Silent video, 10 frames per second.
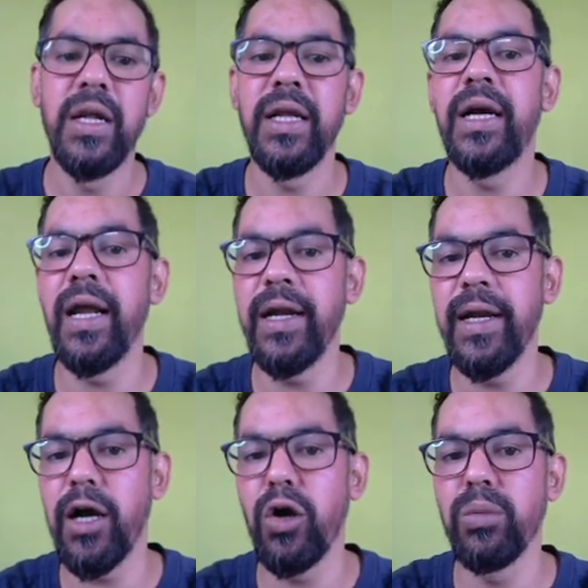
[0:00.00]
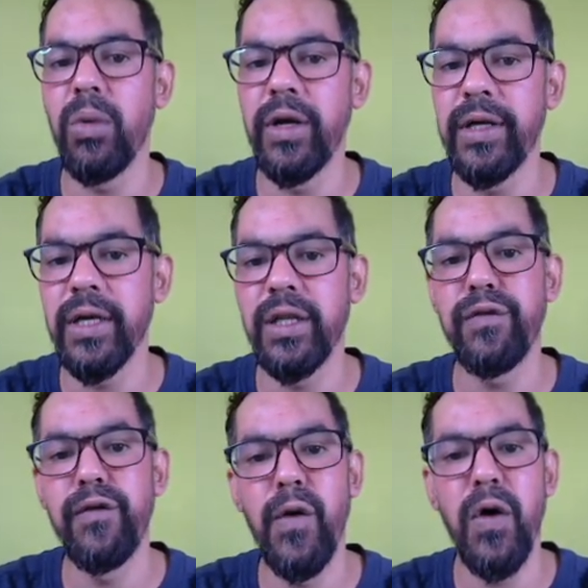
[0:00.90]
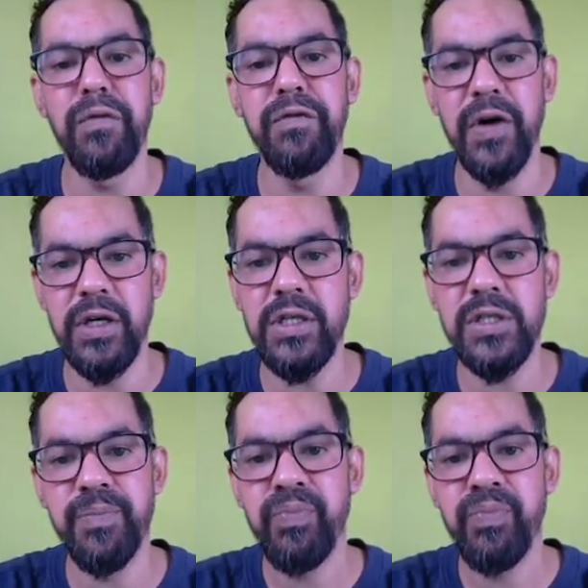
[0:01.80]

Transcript: The current account monitor the flow of funds